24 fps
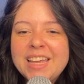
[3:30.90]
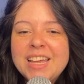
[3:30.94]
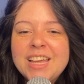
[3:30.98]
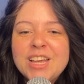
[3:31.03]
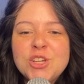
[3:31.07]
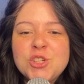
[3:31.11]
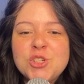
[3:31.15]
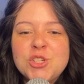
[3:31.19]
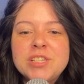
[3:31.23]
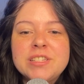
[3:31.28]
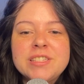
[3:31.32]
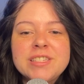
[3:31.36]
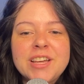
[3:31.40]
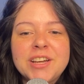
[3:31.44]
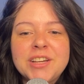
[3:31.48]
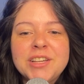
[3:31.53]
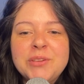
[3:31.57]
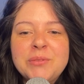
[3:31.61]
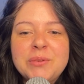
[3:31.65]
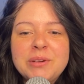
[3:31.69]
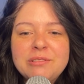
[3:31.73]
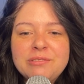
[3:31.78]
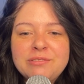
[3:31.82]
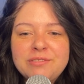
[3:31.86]
She saw
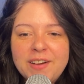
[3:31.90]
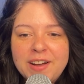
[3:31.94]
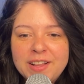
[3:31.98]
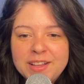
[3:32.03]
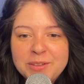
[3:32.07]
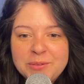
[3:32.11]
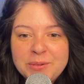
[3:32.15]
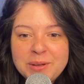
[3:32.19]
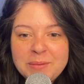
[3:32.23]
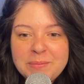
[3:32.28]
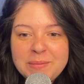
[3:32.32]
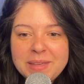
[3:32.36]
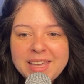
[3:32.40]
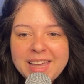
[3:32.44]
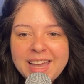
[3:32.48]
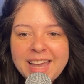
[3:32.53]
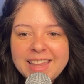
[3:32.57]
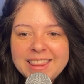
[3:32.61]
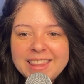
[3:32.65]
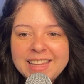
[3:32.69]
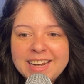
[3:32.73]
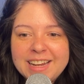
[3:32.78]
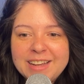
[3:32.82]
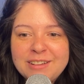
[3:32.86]
you were following me
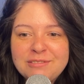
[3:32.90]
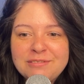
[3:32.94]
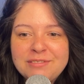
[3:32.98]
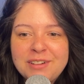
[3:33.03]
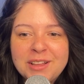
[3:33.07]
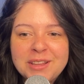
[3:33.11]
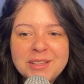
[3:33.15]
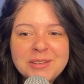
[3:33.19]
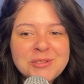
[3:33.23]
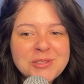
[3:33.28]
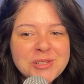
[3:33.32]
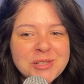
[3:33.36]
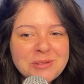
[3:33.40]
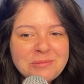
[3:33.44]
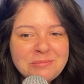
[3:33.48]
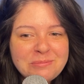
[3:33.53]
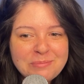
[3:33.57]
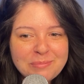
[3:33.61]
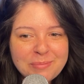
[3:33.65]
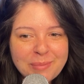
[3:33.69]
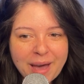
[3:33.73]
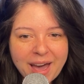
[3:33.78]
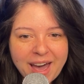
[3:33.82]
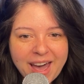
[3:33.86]
and that I followed you
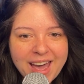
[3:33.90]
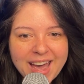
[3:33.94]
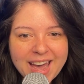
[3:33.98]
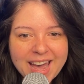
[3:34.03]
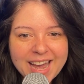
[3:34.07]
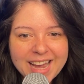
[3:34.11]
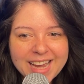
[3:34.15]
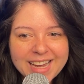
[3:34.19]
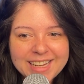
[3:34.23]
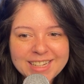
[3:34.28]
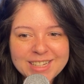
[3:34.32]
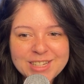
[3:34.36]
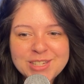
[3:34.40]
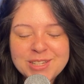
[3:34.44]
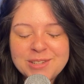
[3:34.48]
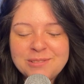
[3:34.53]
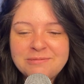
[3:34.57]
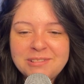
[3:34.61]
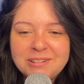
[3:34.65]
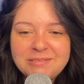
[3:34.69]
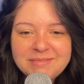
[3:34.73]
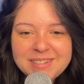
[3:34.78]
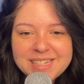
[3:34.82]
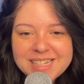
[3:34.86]
back. She
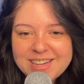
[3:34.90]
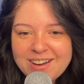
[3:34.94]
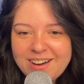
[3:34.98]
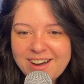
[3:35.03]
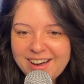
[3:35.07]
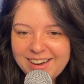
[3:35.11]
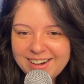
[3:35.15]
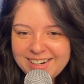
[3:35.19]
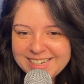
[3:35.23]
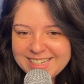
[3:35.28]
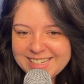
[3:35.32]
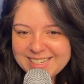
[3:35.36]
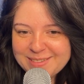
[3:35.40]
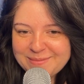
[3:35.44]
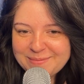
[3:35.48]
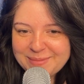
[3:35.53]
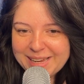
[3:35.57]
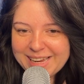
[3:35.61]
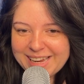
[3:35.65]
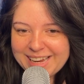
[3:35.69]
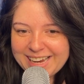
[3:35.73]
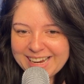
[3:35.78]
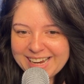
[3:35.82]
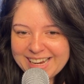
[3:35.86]
won't talk to
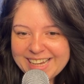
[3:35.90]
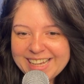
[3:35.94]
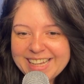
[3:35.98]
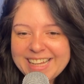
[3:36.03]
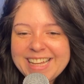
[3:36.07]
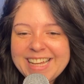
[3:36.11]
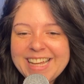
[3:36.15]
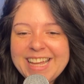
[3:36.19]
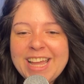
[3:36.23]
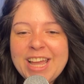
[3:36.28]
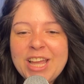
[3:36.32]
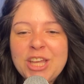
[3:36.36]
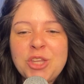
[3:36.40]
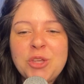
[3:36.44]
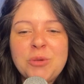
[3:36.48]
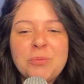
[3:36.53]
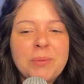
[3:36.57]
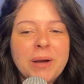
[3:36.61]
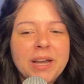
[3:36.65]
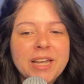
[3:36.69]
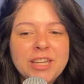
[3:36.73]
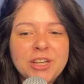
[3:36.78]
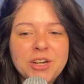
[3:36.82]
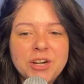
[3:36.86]
me. You
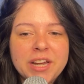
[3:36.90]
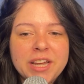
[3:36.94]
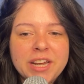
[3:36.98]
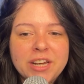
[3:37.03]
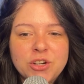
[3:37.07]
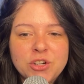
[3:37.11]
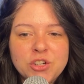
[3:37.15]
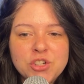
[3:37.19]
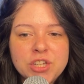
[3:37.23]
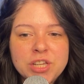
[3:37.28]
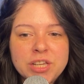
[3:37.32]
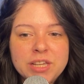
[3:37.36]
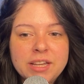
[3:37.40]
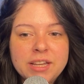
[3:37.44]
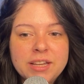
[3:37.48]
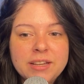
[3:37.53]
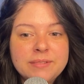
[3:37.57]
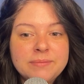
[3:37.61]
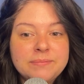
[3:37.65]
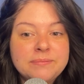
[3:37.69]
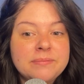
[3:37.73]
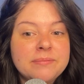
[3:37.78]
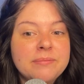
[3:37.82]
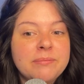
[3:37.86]
bite your inner cheek.
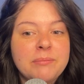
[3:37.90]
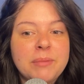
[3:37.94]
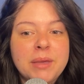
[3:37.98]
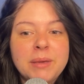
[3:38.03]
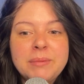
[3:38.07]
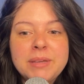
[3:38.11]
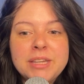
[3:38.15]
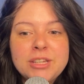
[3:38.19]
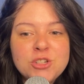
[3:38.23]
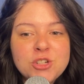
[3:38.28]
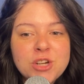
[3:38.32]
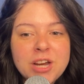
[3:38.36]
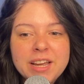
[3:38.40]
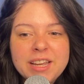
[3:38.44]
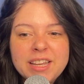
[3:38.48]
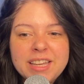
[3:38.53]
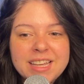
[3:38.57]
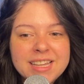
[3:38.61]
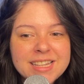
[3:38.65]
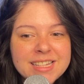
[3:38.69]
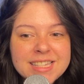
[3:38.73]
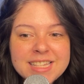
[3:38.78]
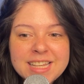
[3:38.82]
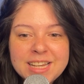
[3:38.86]
Maybe try
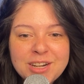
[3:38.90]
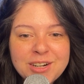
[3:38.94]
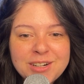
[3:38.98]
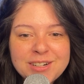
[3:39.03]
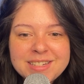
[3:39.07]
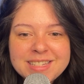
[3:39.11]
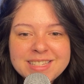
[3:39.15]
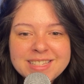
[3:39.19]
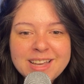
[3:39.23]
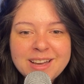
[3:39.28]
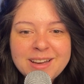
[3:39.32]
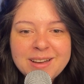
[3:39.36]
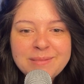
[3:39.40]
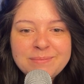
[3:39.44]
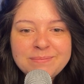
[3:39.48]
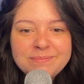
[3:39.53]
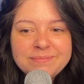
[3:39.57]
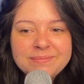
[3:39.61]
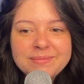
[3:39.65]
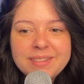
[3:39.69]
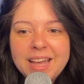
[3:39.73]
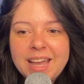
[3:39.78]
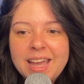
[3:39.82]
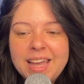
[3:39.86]
kissing her
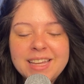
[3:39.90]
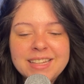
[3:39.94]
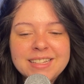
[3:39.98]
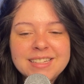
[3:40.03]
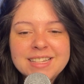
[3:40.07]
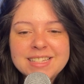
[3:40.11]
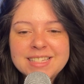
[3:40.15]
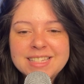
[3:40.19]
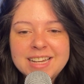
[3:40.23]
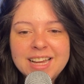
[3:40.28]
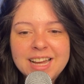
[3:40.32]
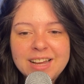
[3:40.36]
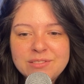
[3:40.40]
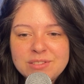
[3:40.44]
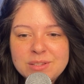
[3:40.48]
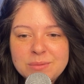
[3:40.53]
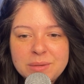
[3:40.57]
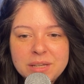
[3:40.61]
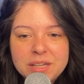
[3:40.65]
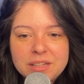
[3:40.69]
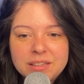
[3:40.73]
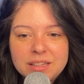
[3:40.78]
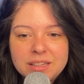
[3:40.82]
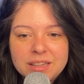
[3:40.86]
some. It doesn't have to
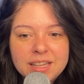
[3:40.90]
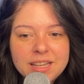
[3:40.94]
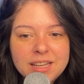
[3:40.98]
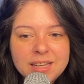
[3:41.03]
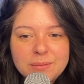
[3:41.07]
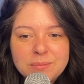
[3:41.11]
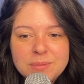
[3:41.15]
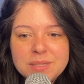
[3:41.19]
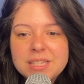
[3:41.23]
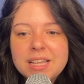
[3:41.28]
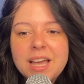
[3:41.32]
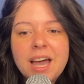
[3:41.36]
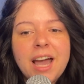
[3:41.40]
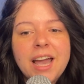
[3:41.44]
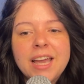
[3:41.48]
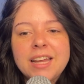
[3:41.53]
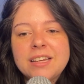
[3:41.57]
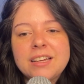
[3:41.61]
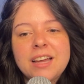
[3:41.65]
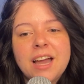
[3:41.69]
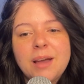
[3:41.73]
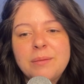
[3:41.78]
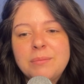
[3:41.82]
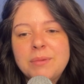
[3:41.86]
be on the lips.
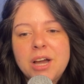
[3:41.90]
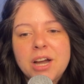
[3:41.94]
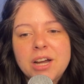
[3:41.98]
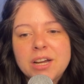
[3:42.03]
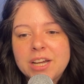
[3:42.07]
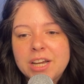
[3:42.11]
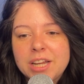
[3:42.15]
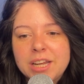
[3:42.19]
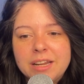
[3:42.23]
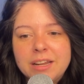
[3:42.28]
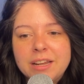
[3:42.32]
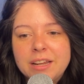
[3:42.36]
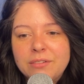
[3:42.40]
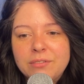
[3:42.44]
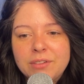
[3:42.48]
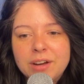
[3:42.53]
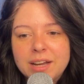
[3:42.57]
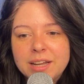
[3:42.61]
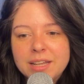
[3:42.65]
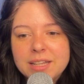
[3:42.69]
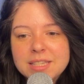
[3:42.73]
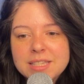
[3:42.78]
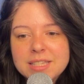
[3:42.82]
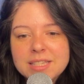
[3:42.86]
I'm not good at
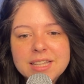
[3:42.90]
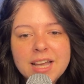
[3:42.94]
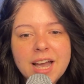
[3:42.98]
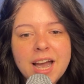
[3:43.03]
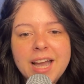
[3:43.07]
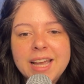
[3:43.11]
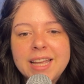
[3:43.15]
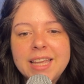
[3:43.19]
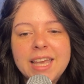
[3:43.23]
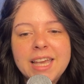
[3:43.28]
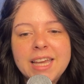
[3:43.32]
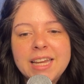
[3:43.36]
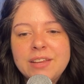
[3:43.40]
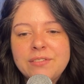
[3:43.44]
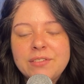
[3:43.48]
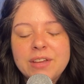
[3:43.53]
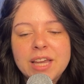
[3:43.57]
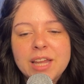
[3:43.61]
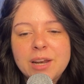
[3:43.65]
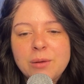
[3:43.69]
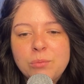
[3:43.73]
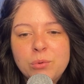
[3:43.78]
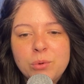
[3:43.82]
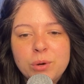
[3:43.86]
advice. I can't even
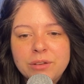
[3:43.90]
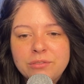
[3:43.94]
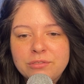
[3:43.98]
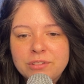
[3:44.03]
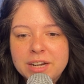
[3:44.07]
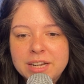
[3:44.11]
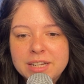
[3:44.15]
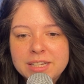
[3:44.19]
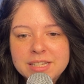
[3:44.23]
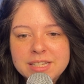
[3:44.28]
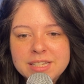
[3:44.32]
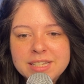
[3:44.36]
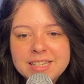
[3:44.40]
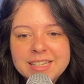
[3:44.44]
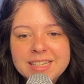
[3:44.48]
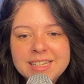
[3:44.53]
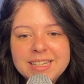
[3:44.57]
get a boyfriend.